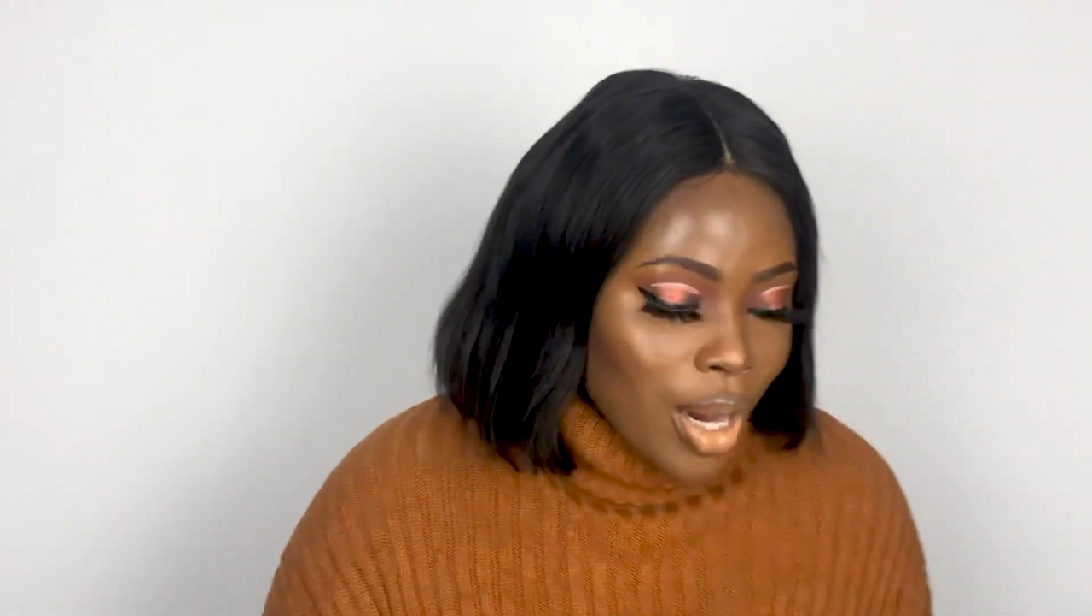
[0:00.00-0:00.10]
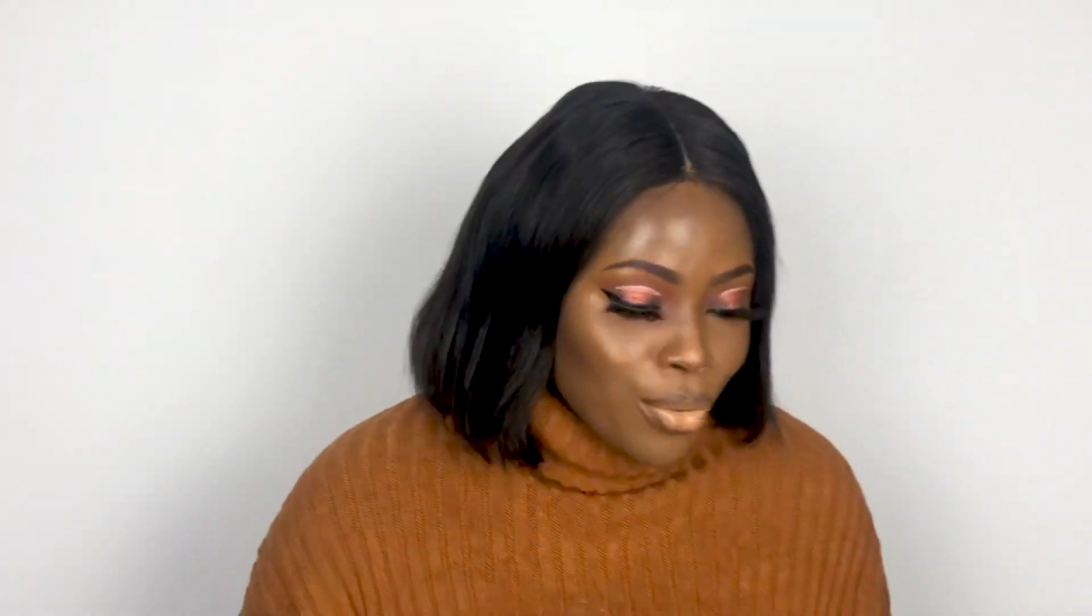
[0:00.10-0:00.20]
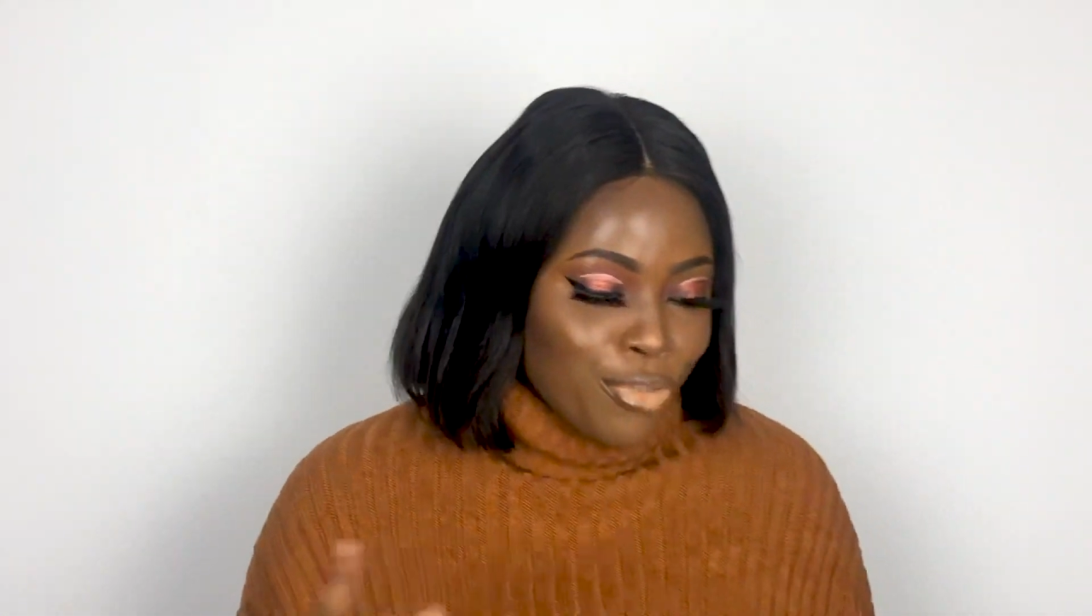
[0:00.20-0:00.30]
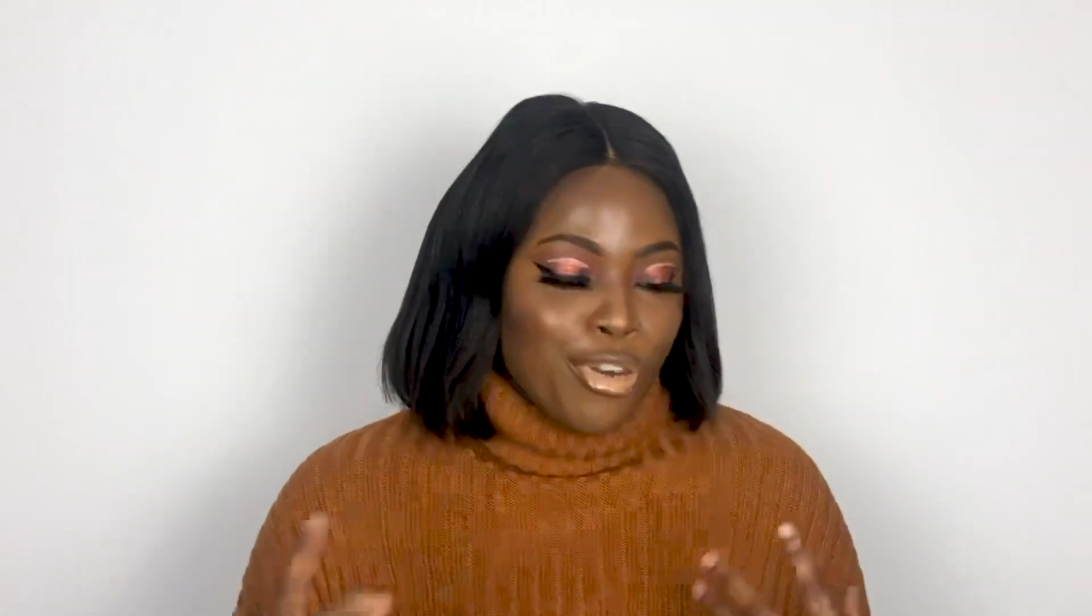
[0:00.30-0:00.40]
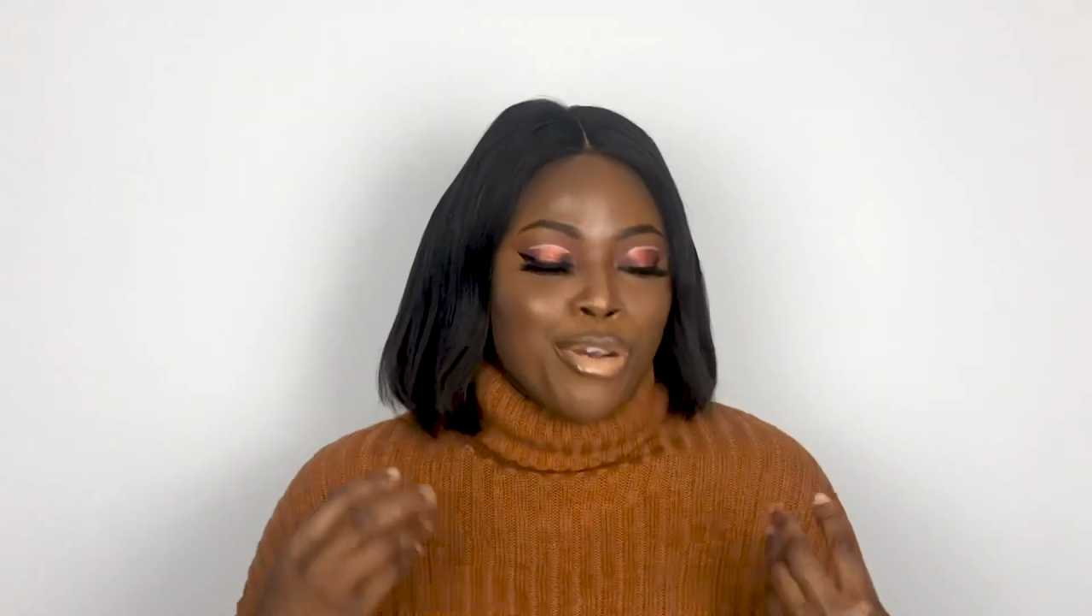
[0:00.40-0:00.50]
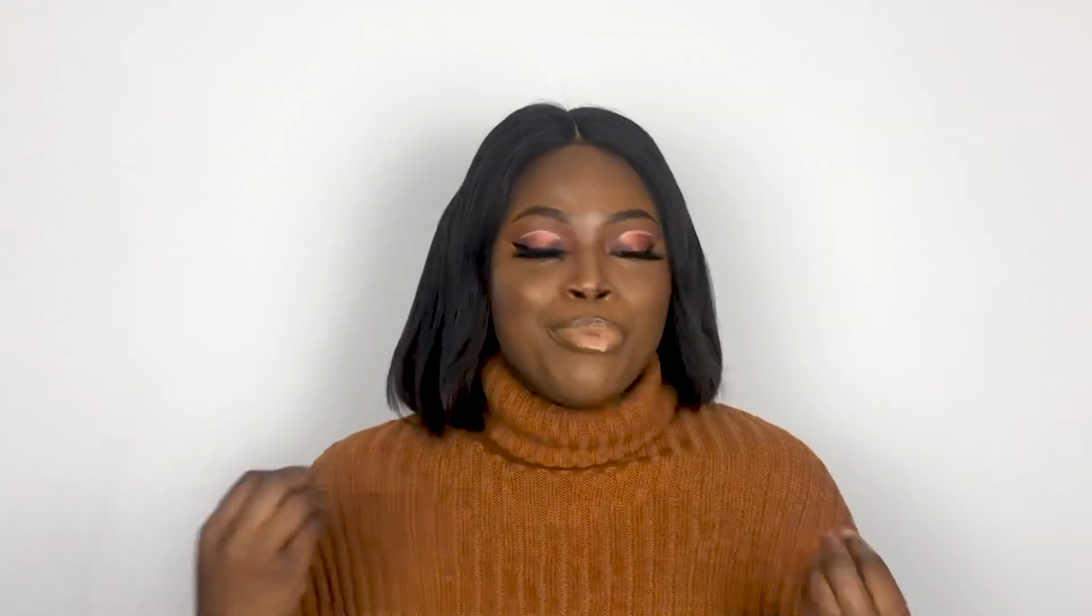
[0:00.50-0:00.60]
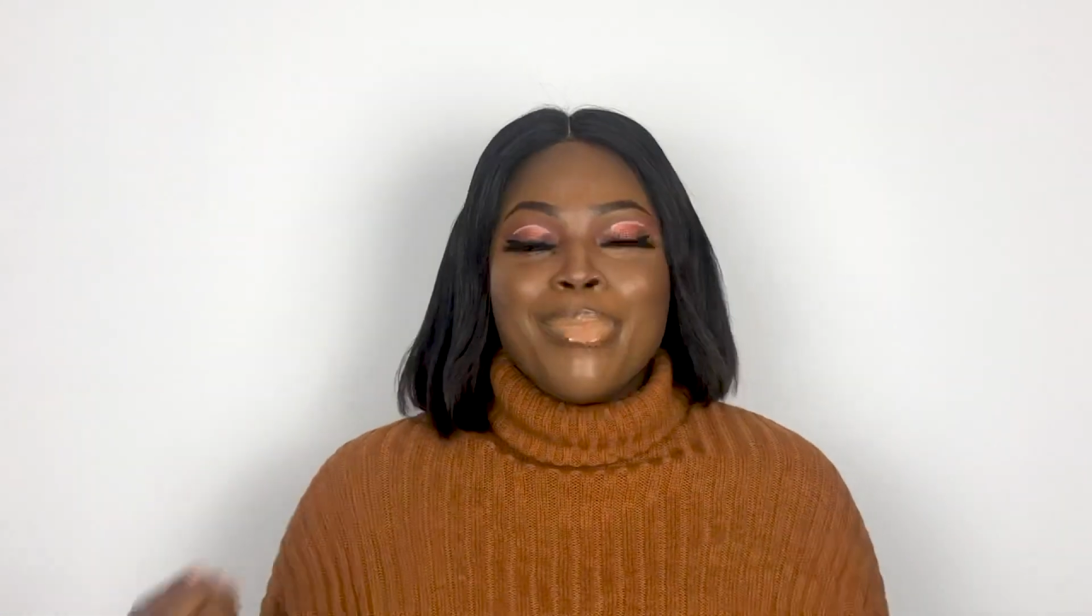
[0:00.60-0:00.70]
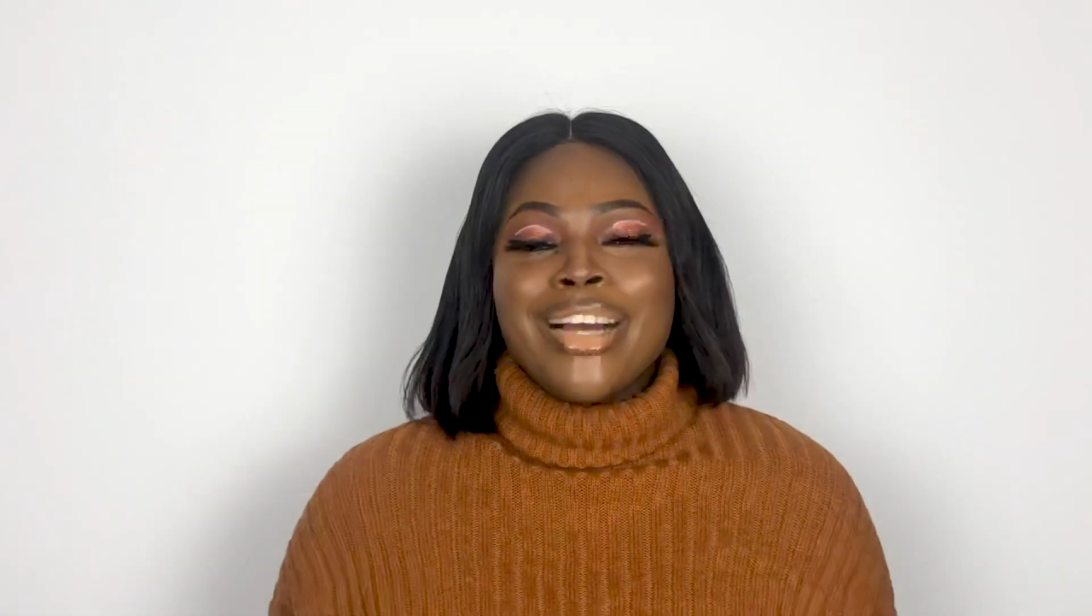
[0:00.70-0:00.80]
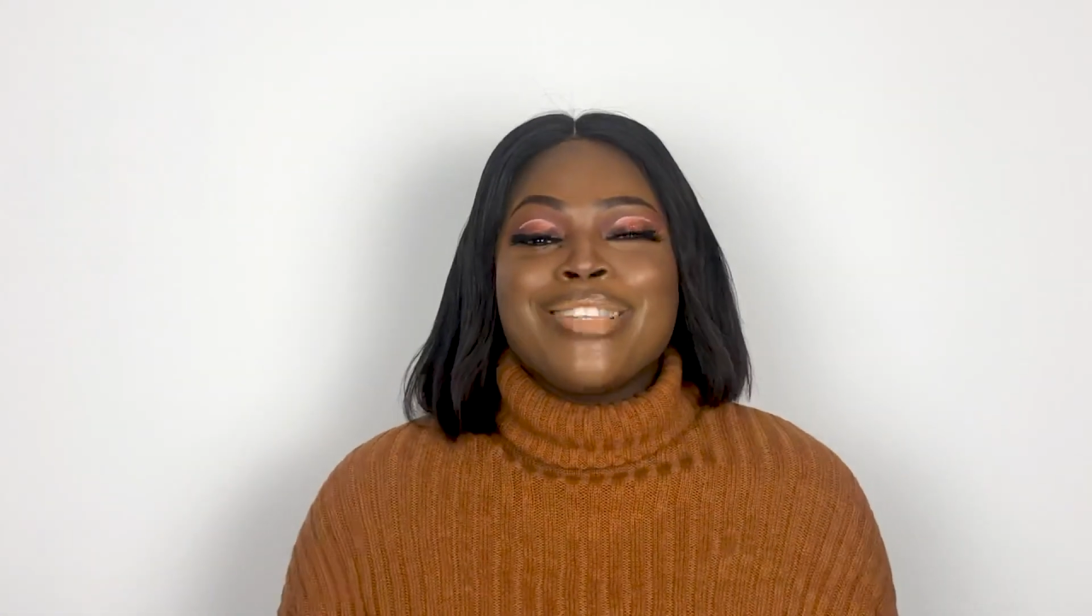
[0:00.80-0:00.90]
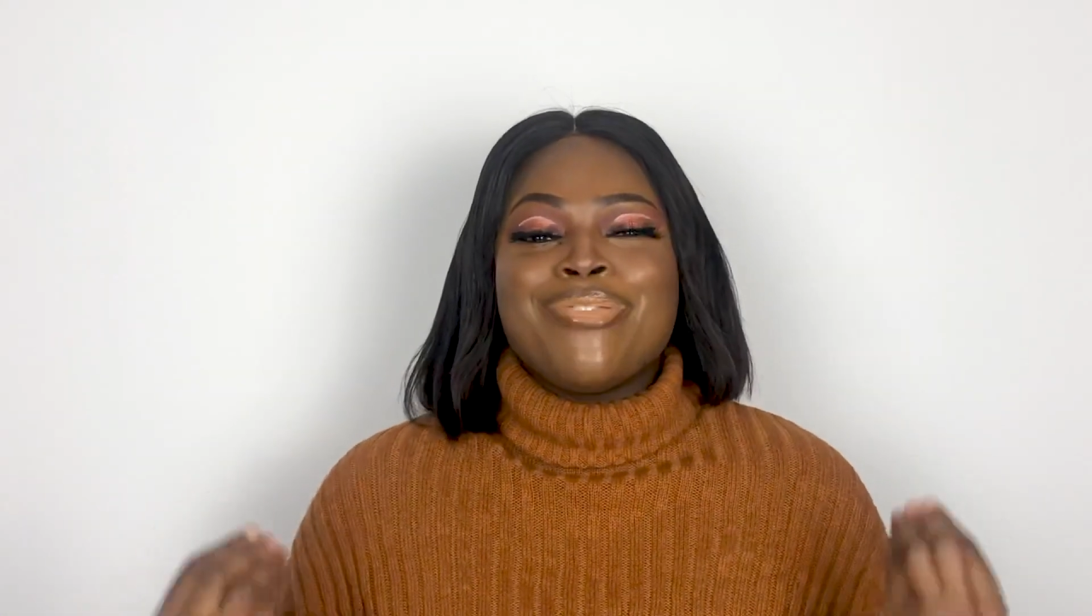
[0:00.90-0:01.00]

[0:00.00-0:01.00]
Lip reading: I look very matte,